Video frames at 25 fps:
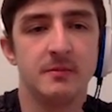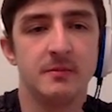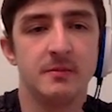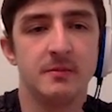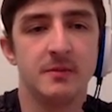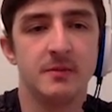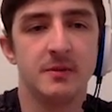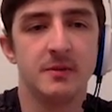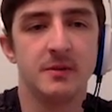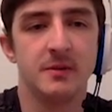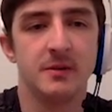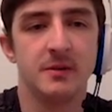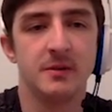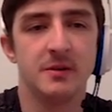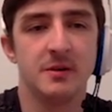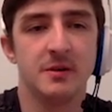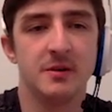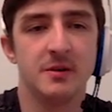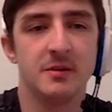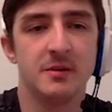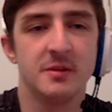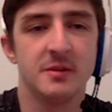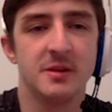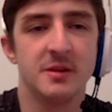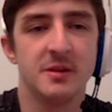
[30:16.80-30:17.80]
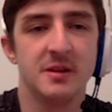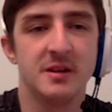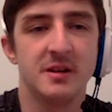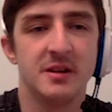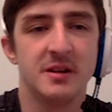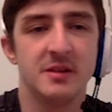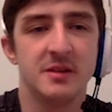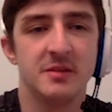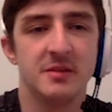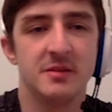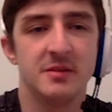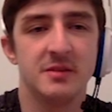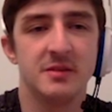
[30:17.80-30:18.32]
Oh, horrible lead
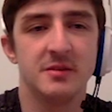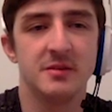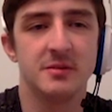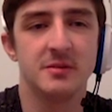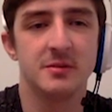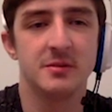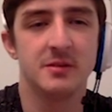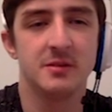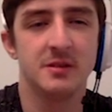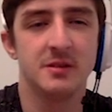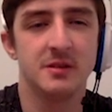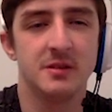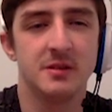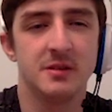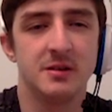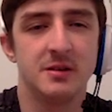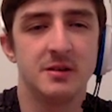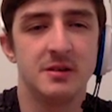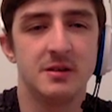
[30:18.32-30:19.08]
game 2 as well.